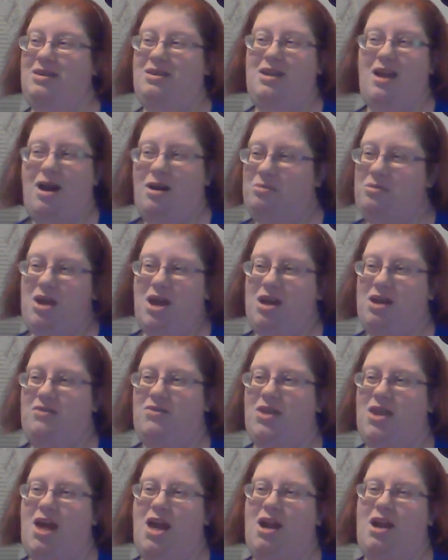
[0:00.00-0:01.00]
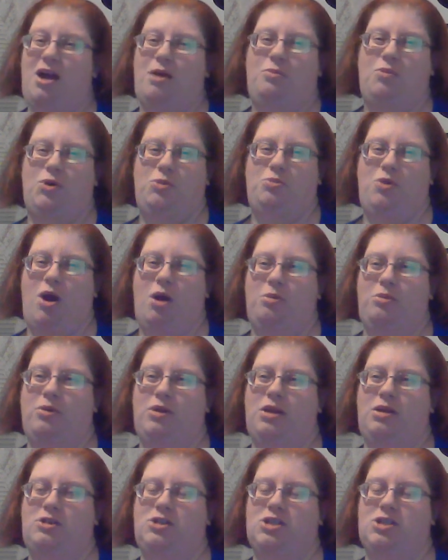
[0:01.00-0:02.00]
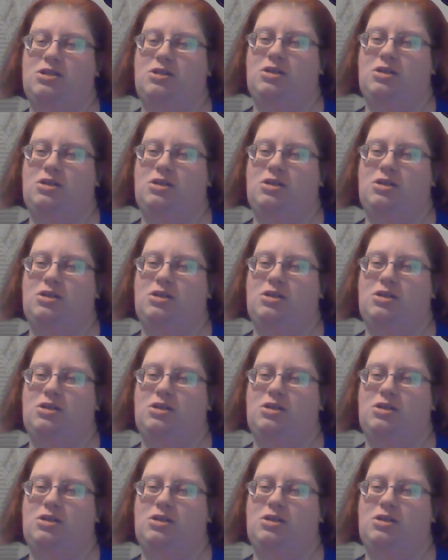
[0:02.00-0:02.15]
no, not even then. I would probably